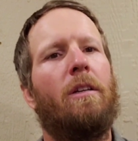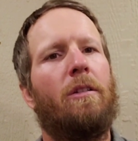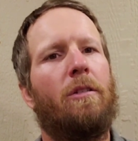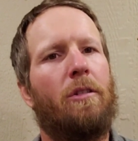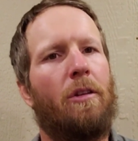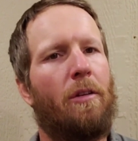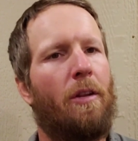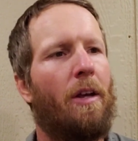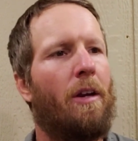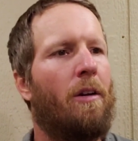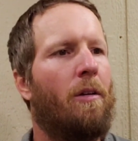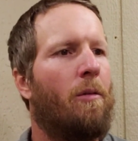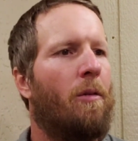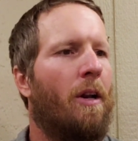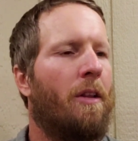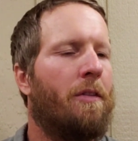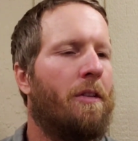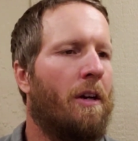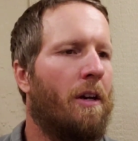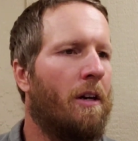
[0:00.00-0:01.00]
So that
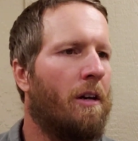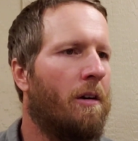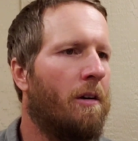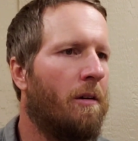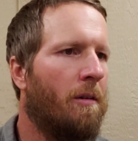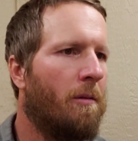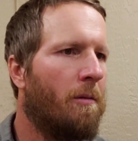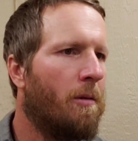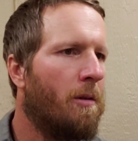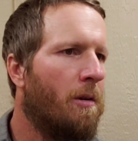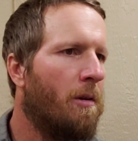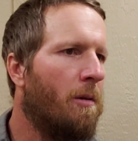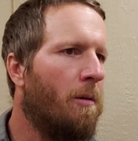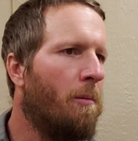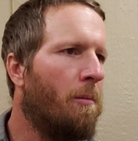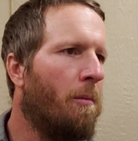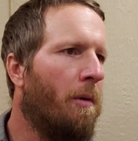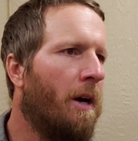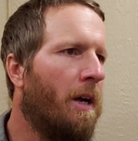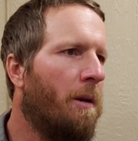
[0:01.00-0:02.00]
right there
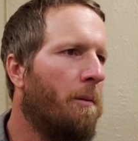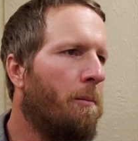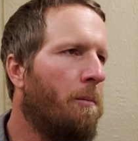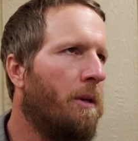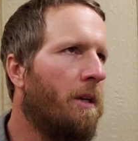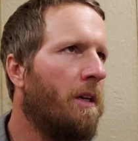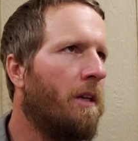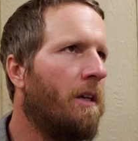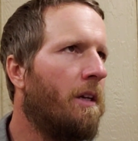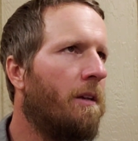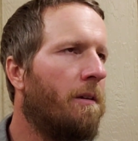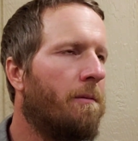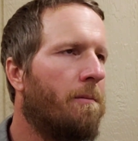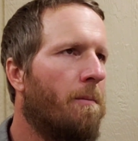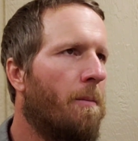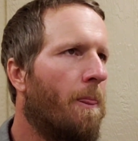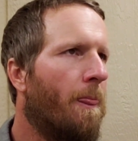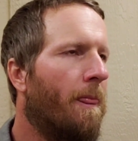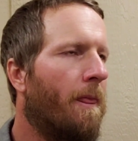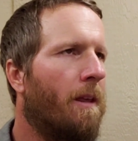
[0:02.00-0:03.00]
might be
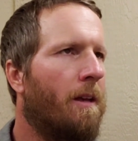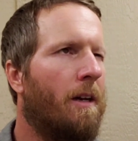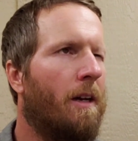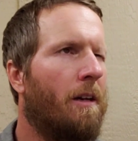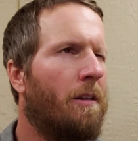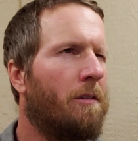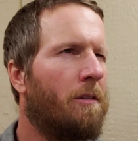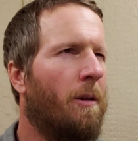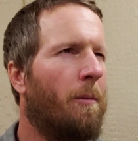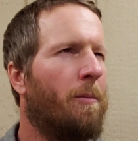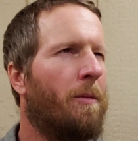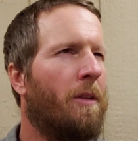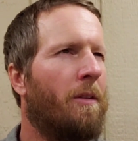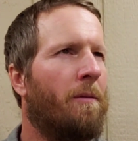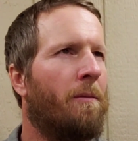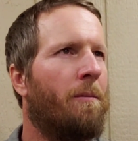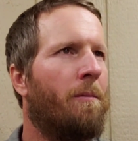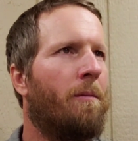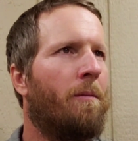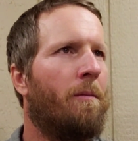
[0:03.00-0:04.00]
kind of
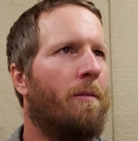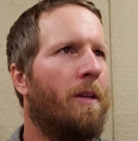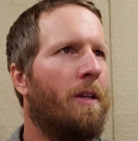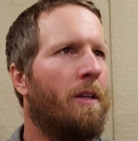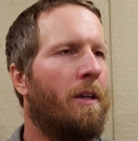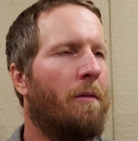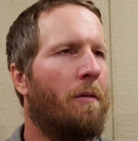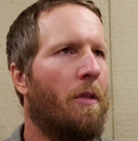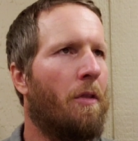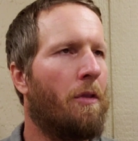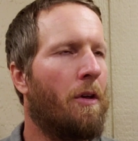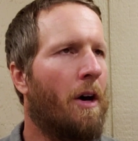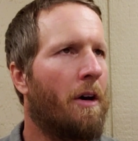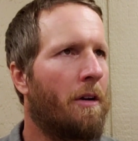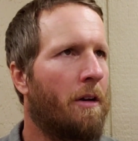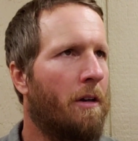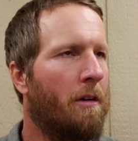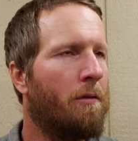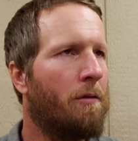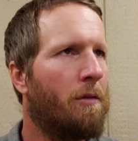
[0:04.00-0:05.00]
something that you haven't thought
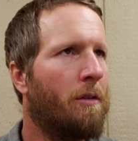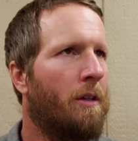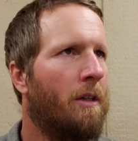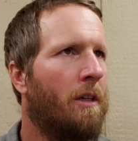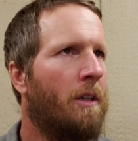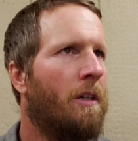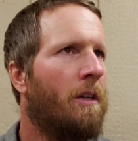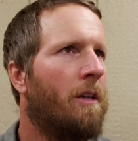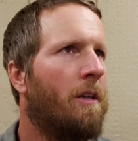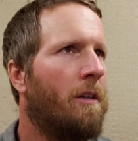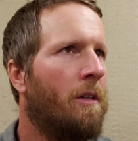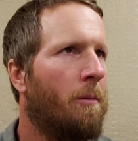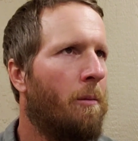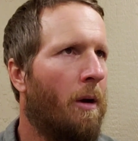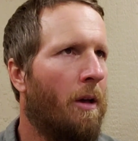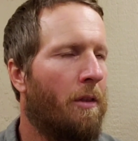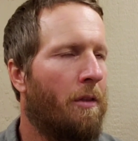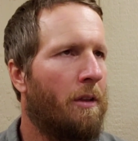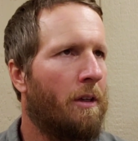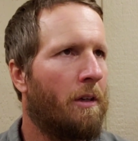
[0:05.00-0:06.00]
of. You
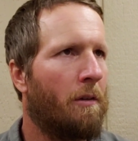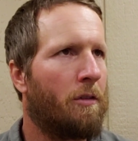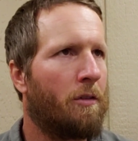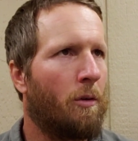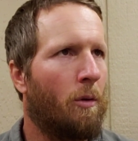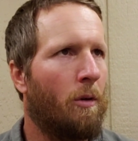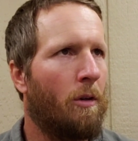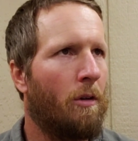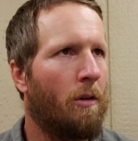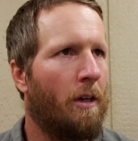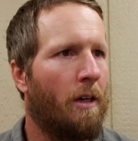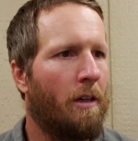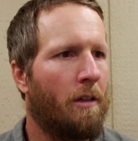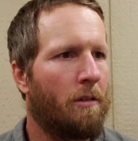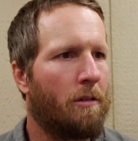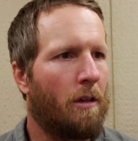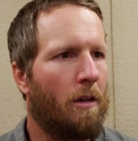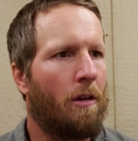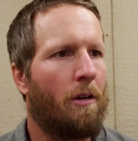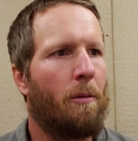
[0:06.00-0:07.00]
might think of soil
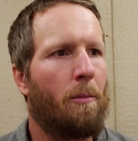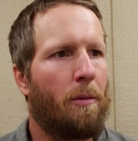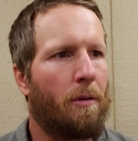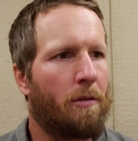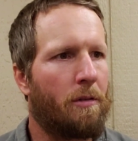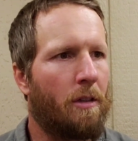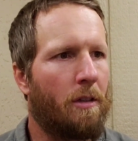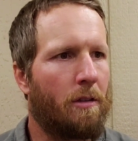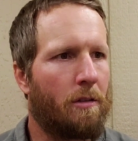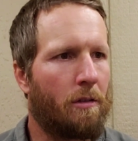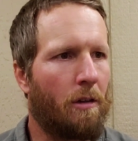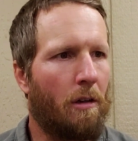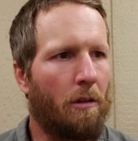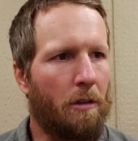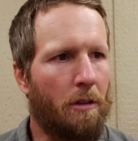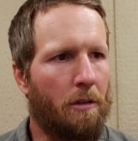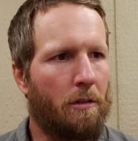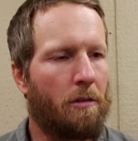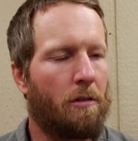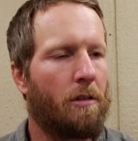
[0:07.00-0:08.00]
as 100%
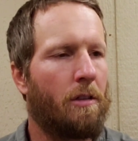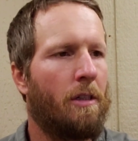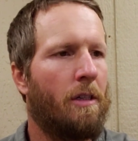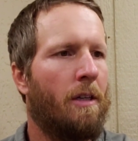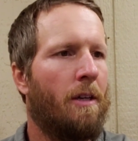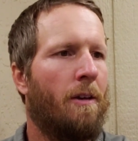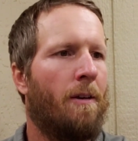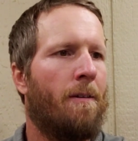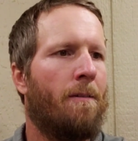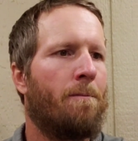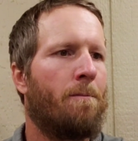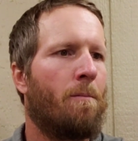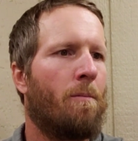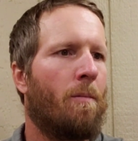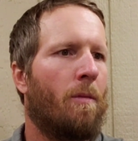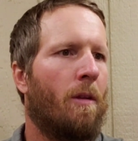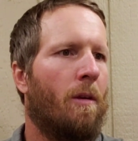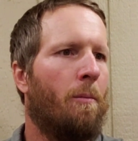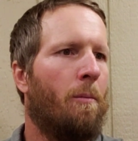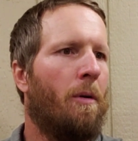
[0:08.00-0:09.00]
solids,
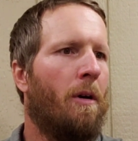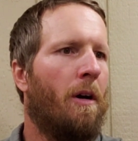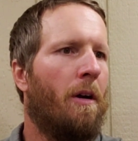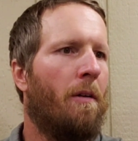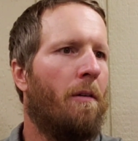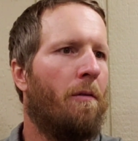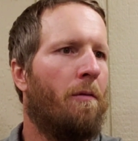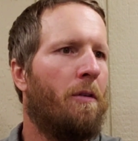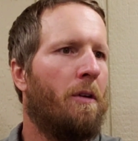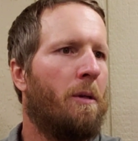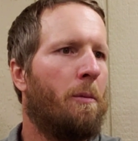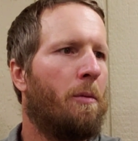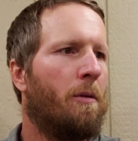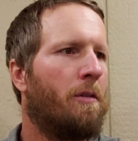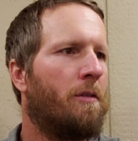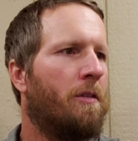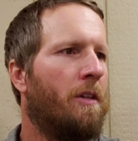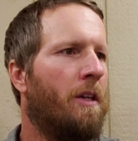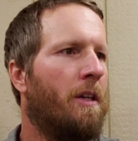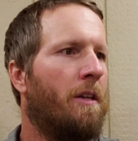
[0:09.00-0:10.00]
but
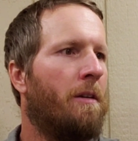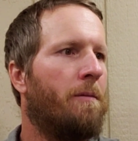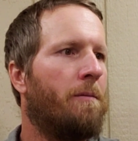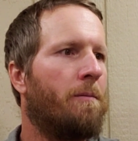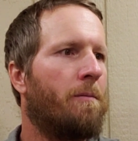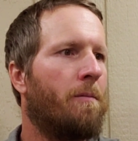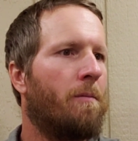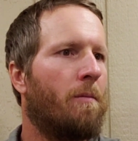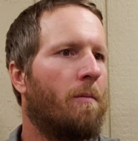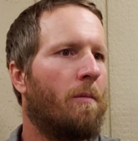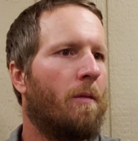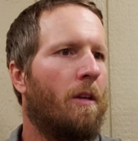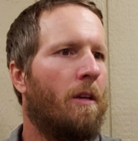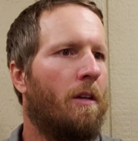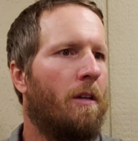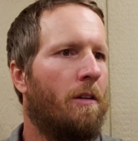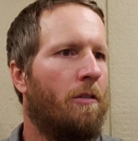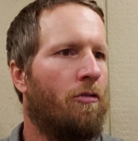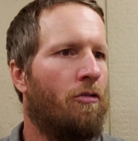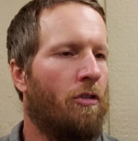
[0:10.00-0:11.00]
50%
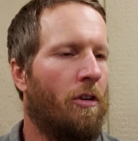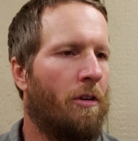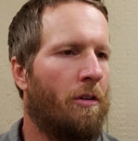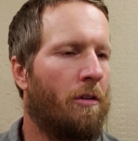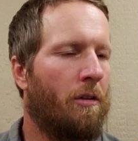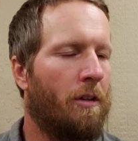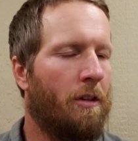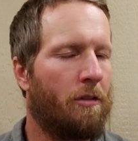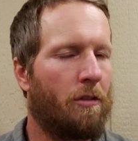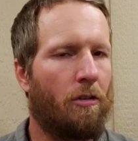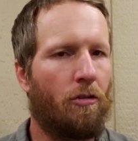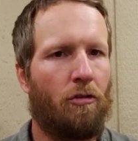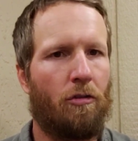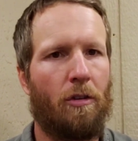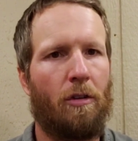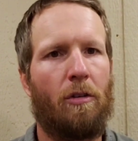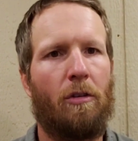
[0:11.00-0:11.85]
these are